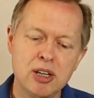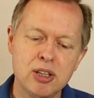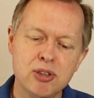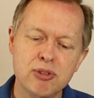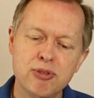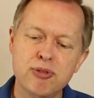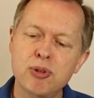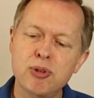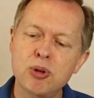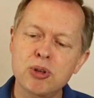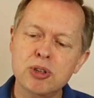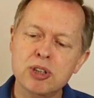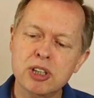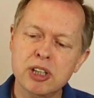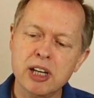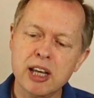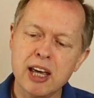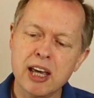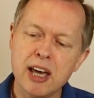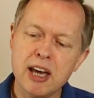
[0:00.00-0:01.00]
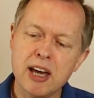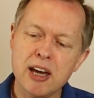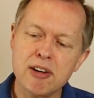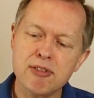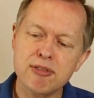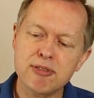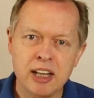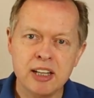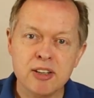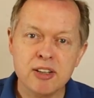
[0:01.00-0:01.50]
You fold it in
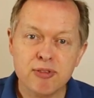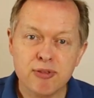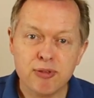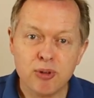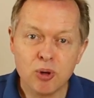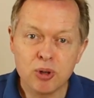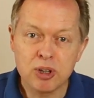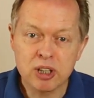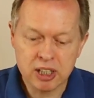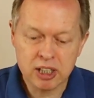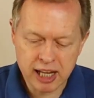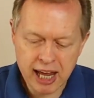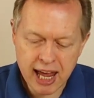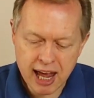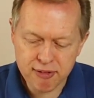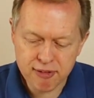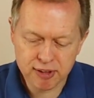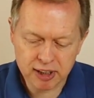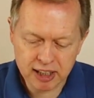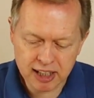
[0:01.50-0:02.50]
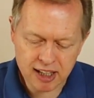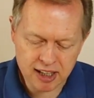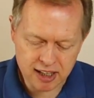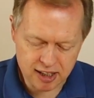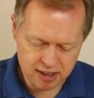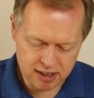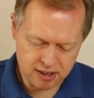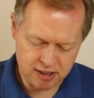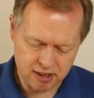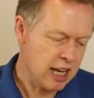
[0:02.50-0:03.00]
half and then fold it in half
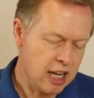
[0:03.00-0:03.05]
again,